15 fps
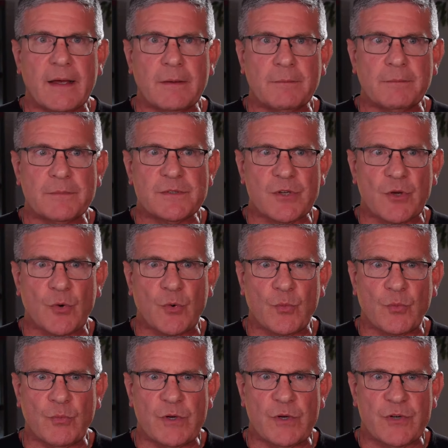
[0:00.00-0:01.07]
So
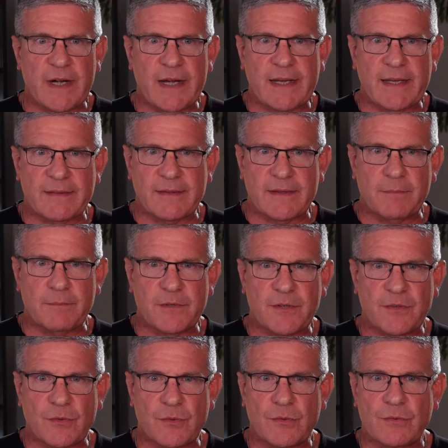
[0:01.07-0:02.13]
we try to get them
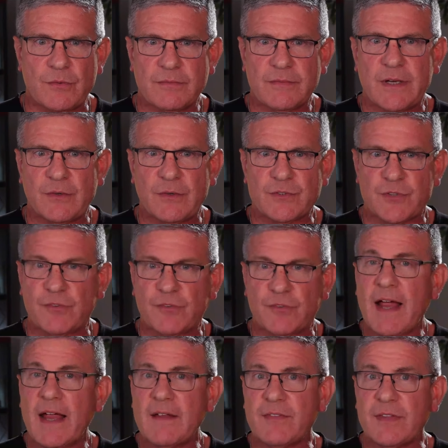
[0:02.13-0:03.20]
to
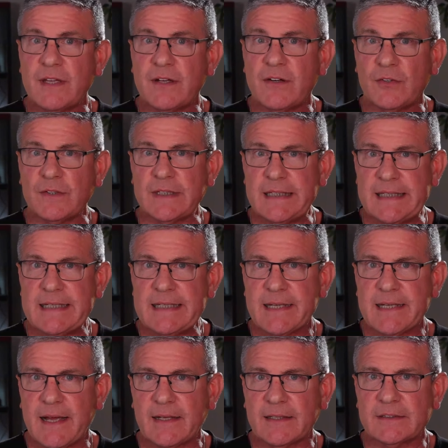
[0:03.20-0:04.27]
survive the early
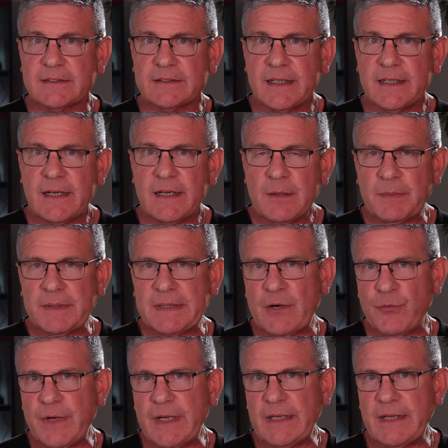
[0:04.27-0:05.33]
detox, but
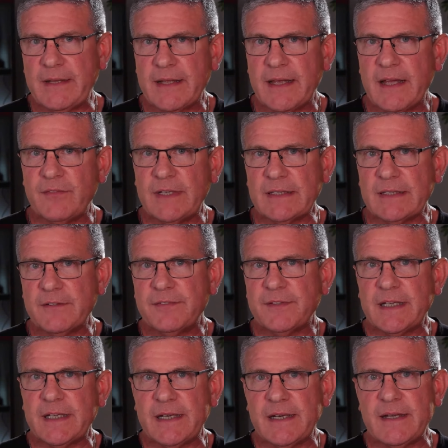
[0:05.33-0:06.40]
then really the heavy
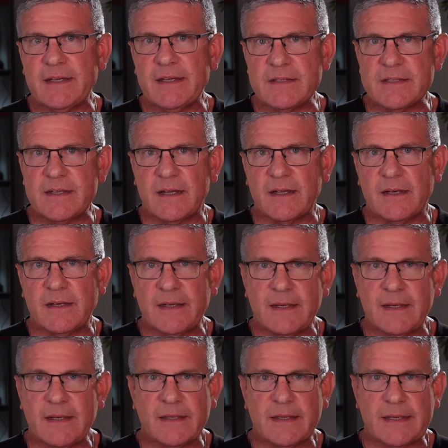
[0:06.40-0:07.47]
lifting is done
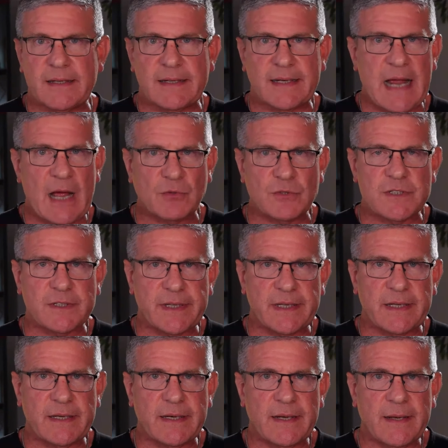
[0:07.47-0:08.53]
in
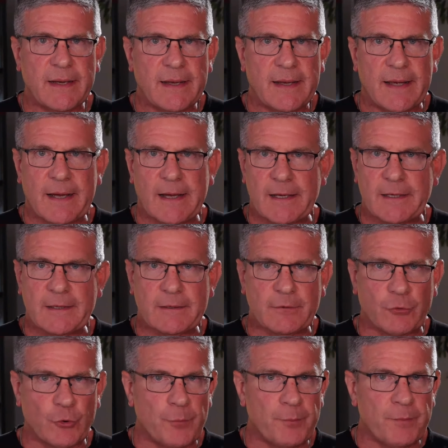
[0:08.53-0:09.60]
counseling,
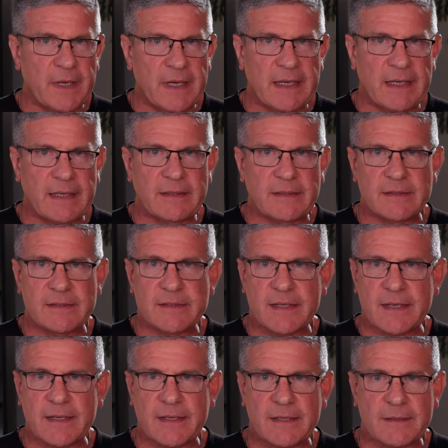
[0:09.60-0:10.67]
group meetings,
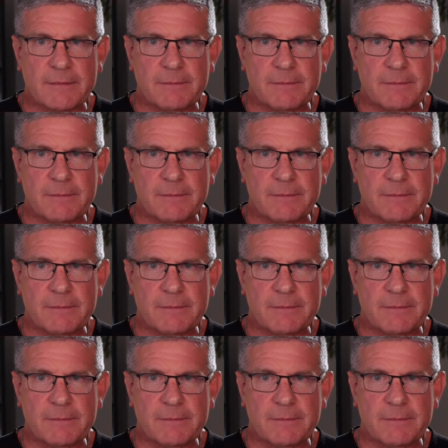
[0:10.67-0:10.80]
AA,